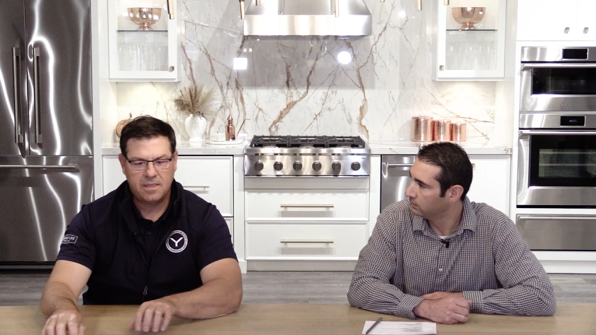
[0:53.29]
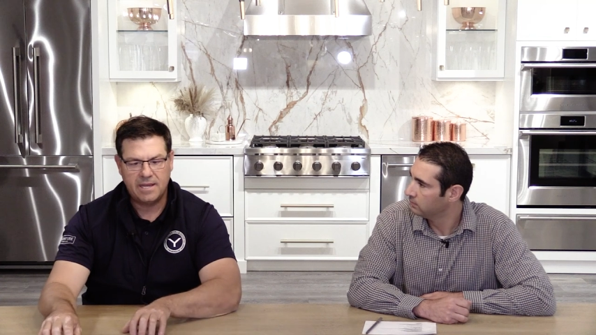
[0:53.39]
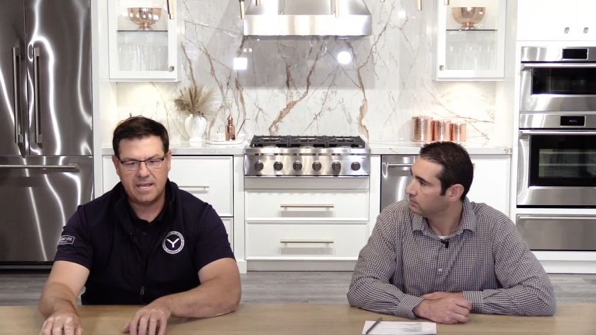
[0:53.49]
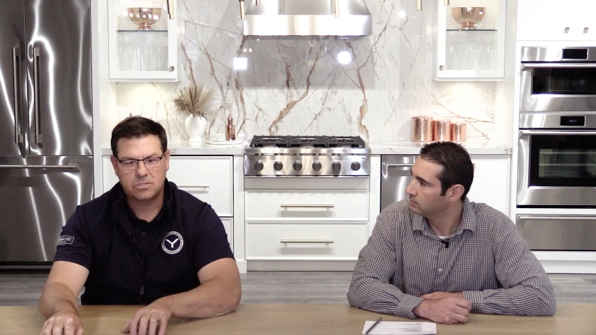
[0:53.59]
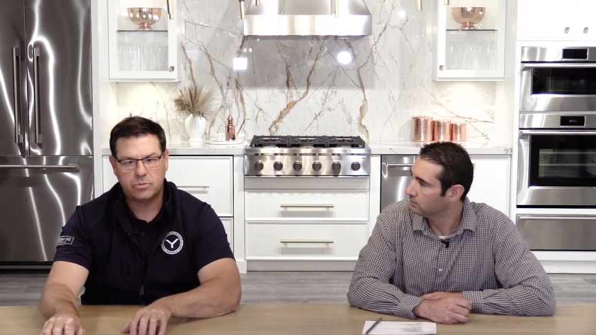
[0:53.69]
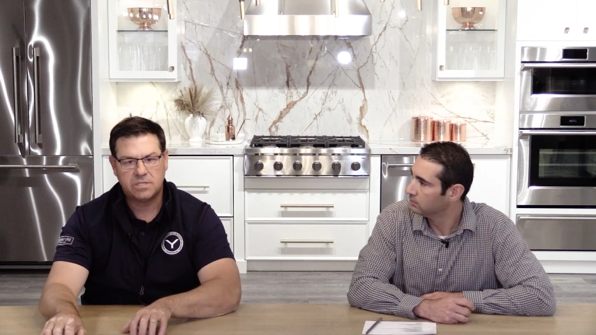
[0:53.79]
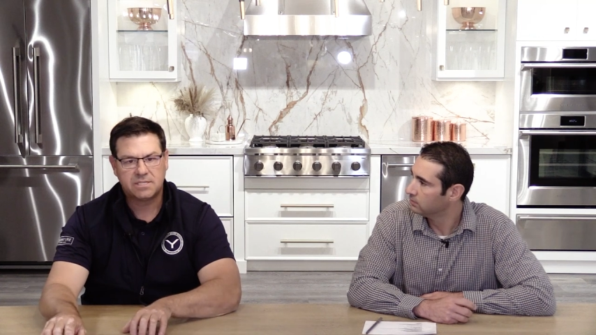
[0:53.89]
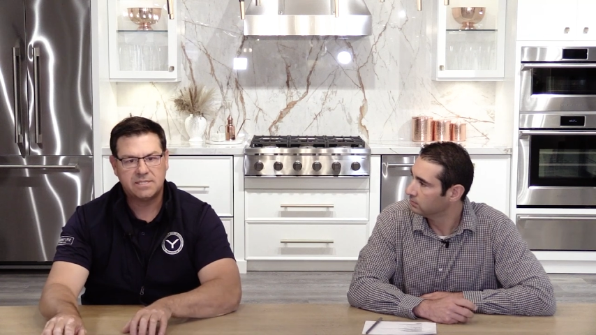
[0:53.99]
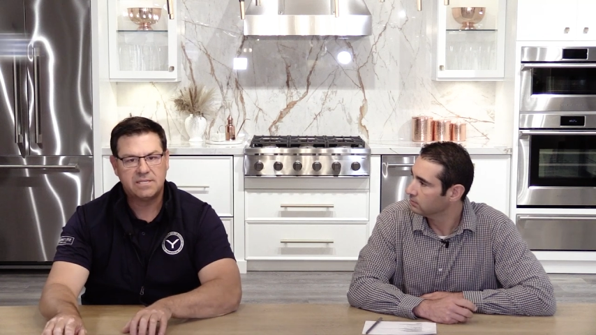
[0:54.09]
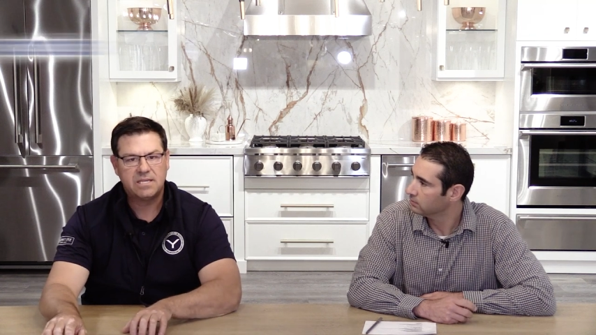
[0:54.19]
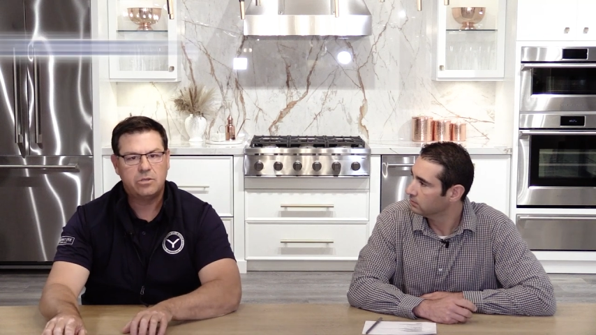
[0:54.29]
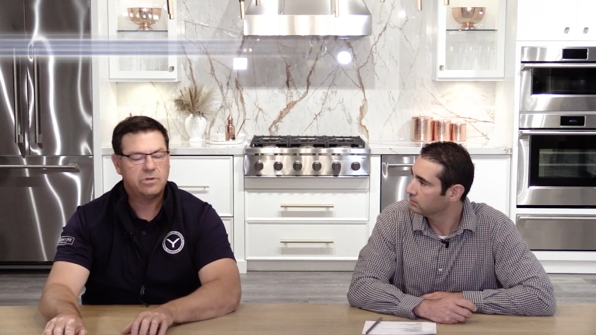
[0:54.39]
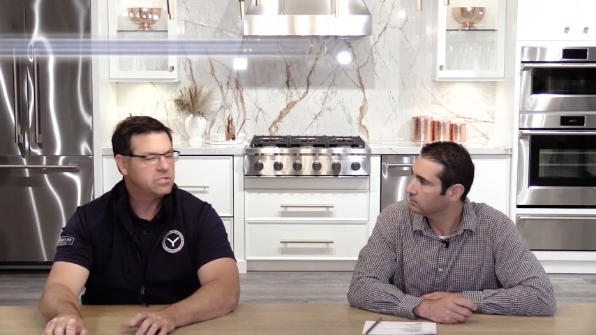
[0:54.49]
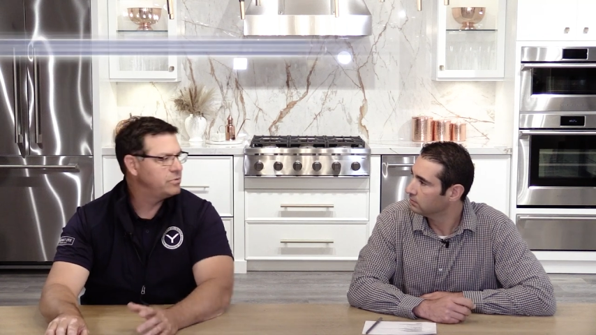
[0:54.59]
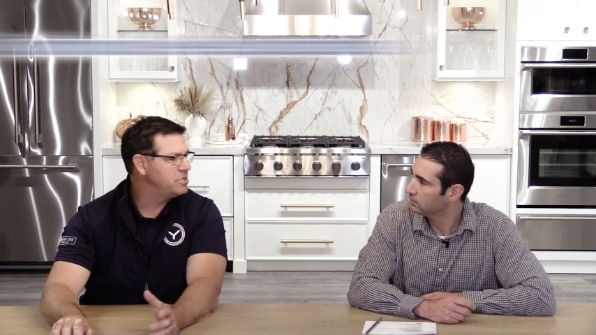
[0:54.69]
Speaker 1: The next one is
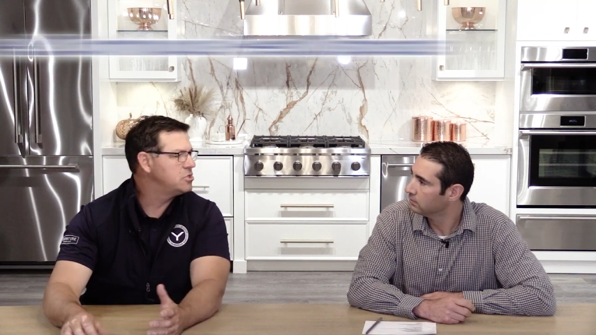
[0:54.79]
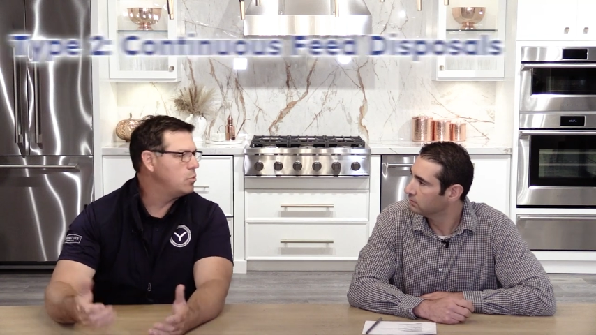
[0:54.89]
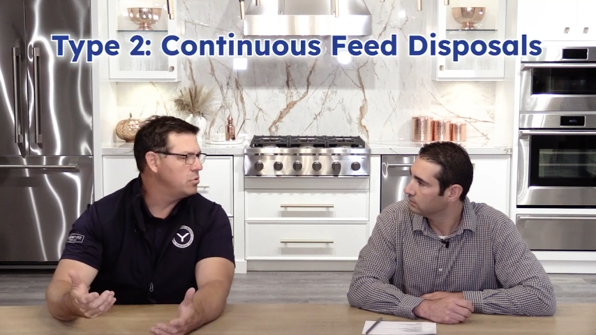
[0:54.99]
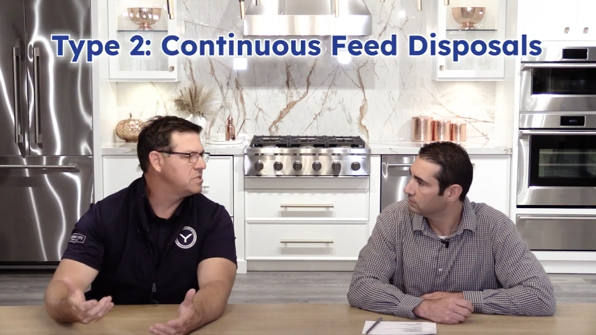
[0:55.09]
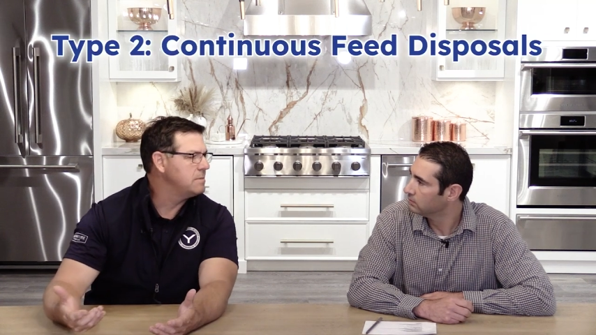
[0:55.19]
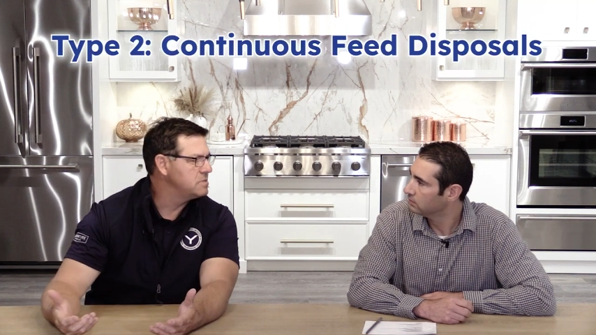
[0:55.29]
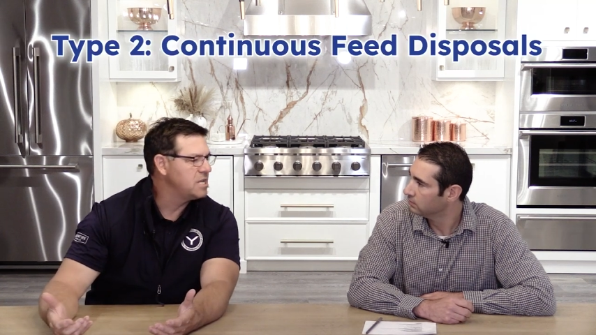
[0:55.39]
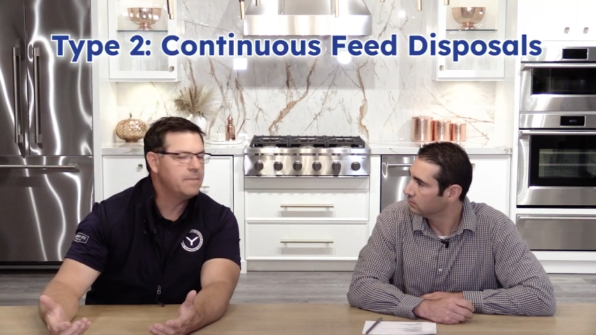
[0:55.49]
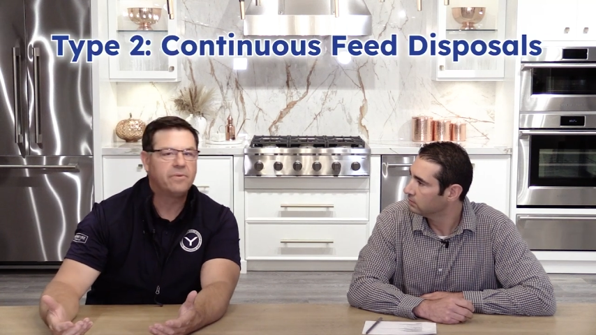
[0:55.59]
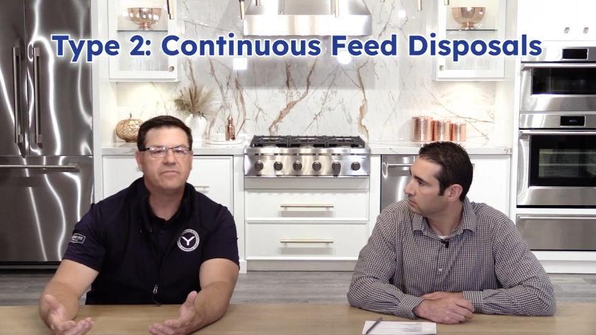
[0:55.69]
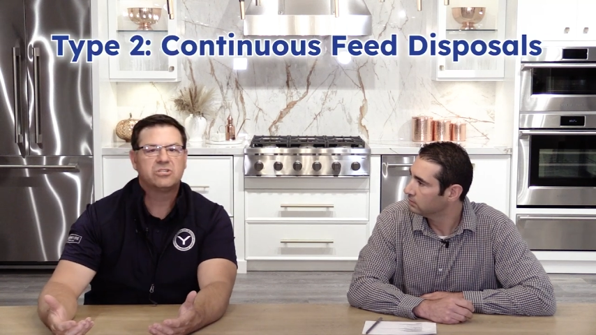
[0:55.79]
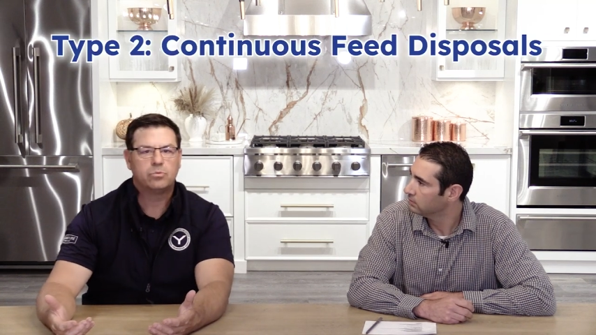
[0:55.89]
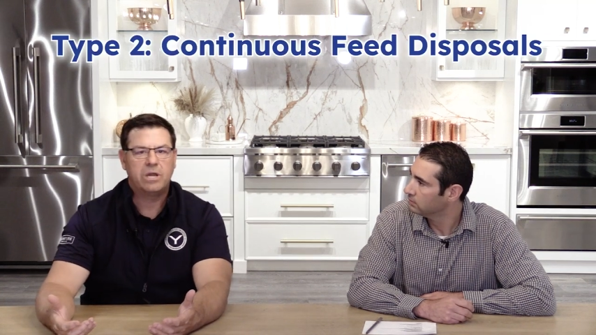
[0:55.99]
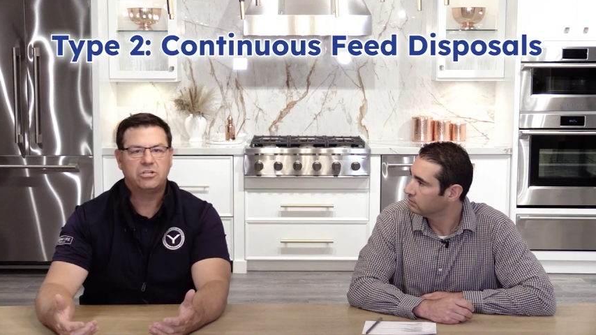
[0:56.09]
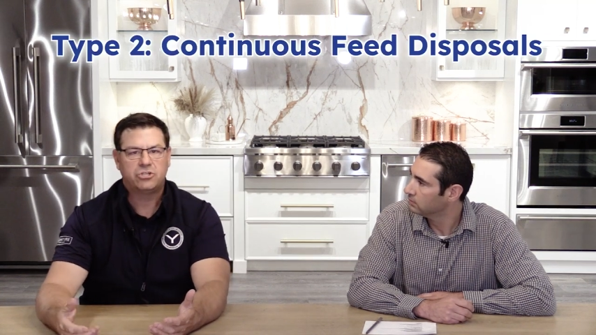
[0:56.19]
continuous, which is a, some type of a
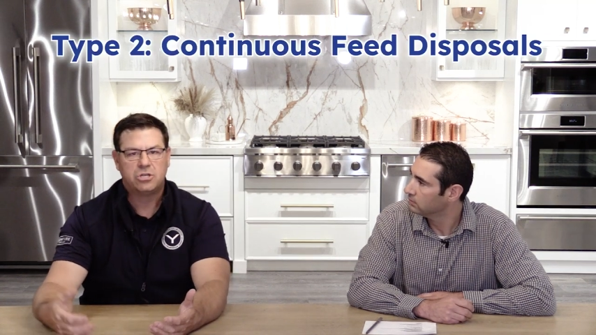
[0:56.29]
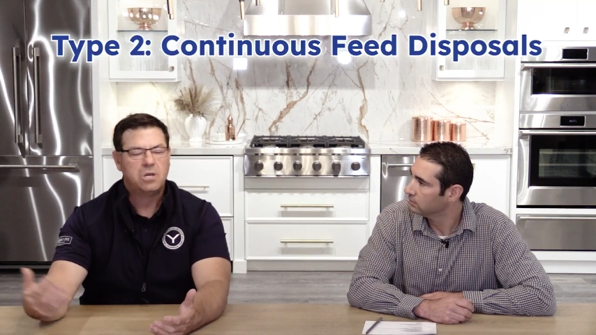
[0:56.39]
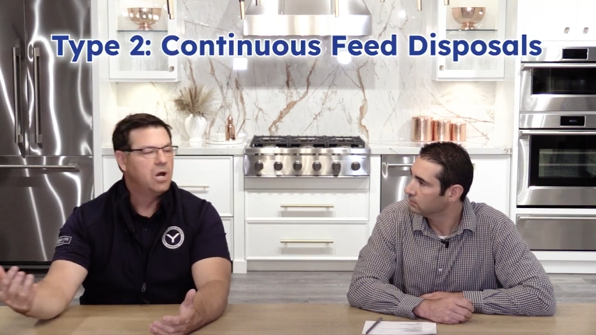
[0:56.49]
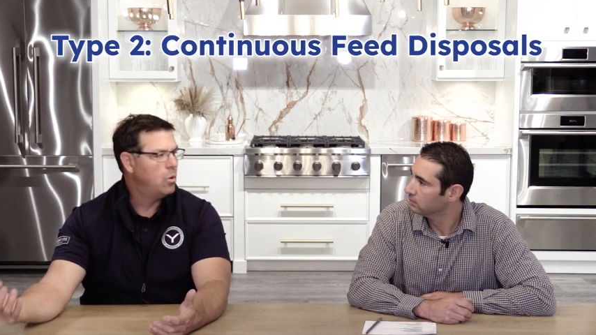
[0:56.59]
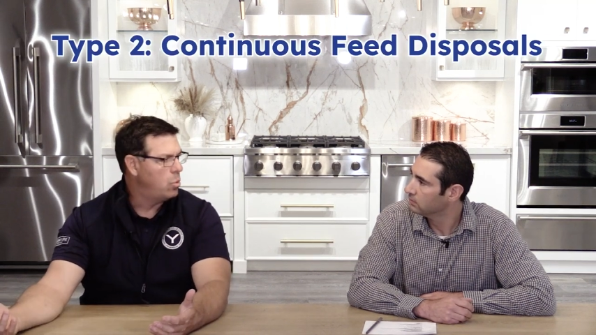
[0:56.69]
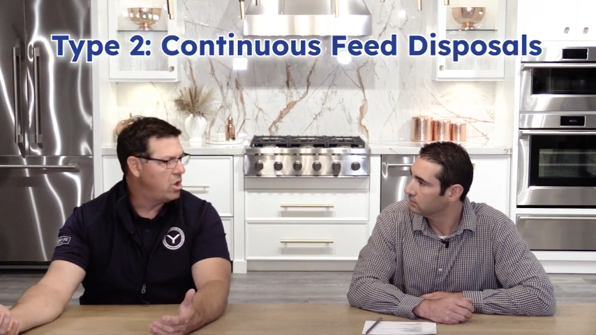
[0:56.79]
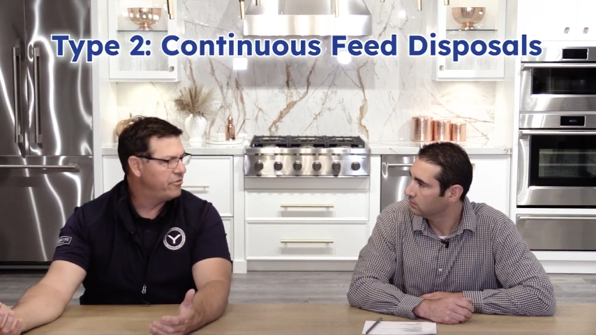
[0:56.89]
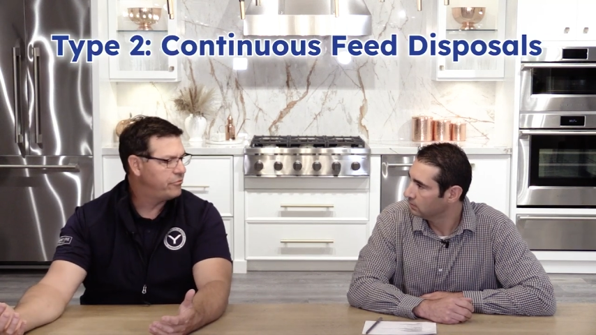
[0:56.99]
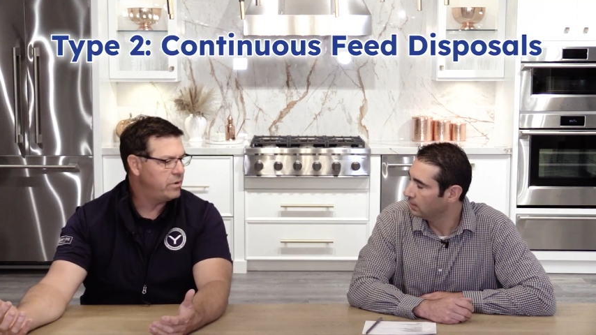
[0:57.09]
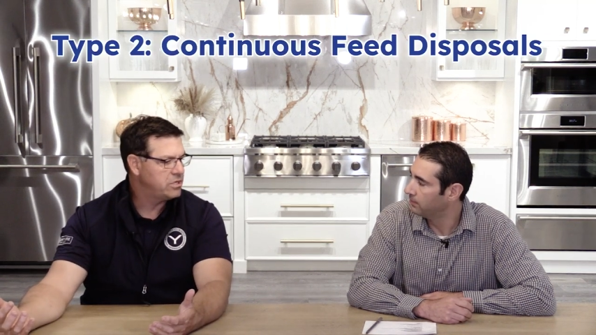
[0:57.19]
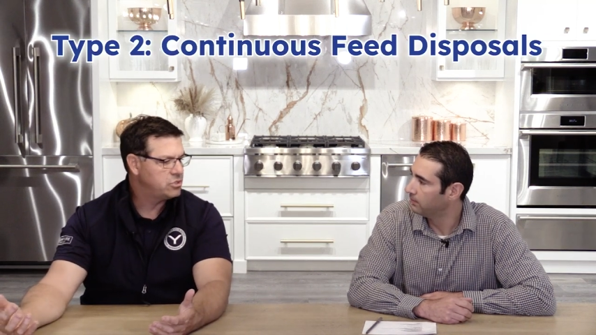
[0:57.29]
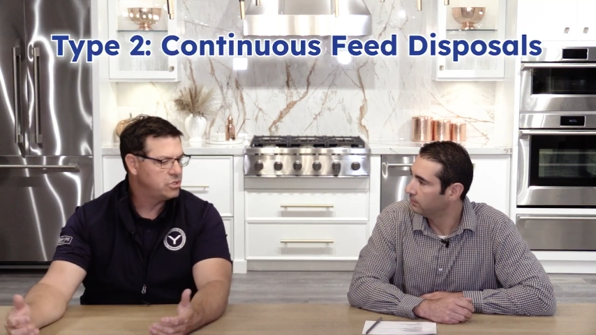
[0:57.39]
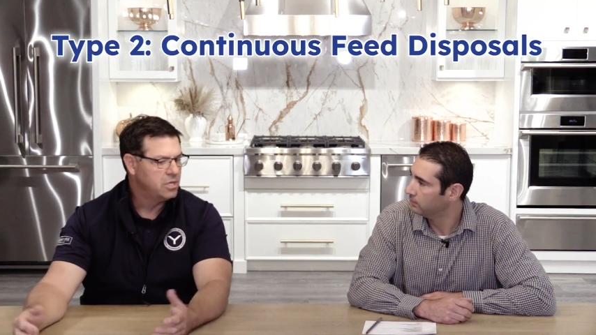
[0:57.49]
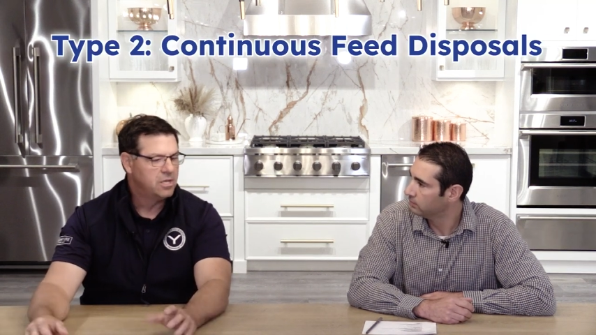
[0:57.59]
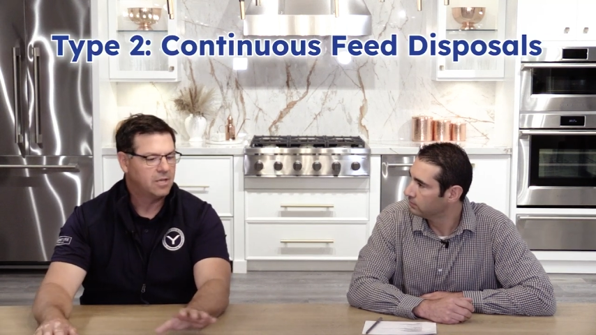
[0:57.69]
switch, a wall switch. Yeah.